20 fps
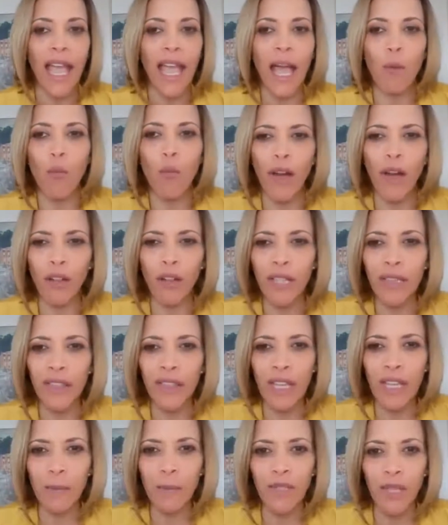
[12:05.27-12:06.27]
And one of the
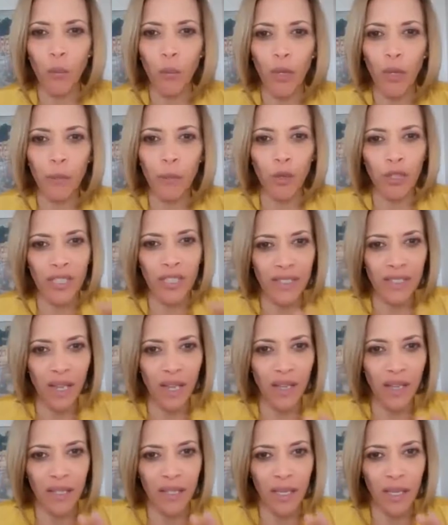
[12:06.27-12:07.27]
themes that we were
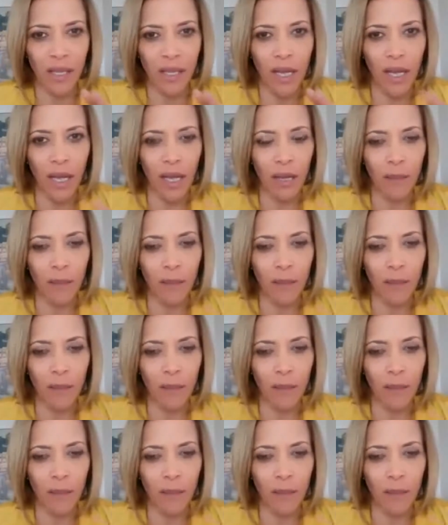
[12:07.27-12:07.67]
discussing,